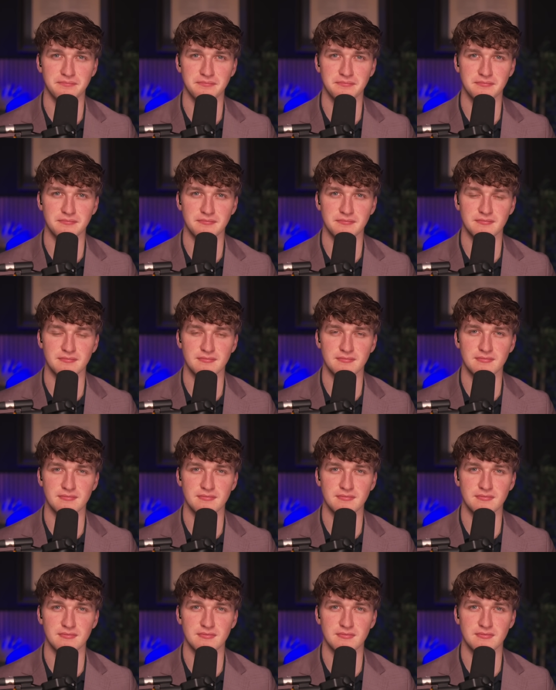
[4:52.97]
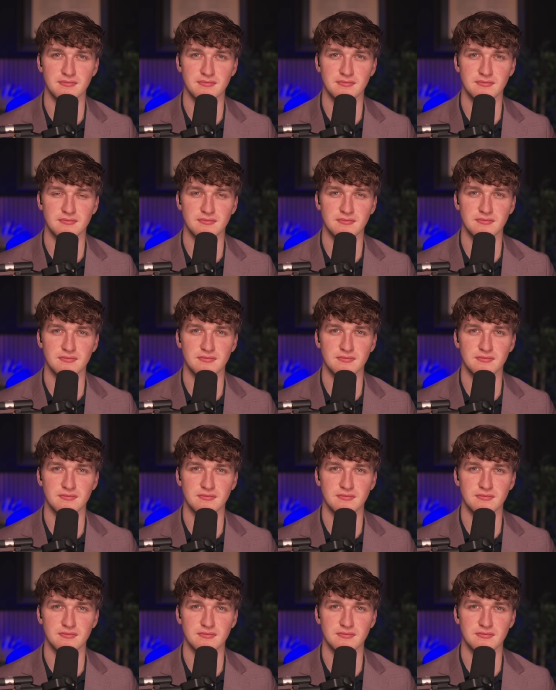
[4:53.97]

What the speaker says: Nobody speaks.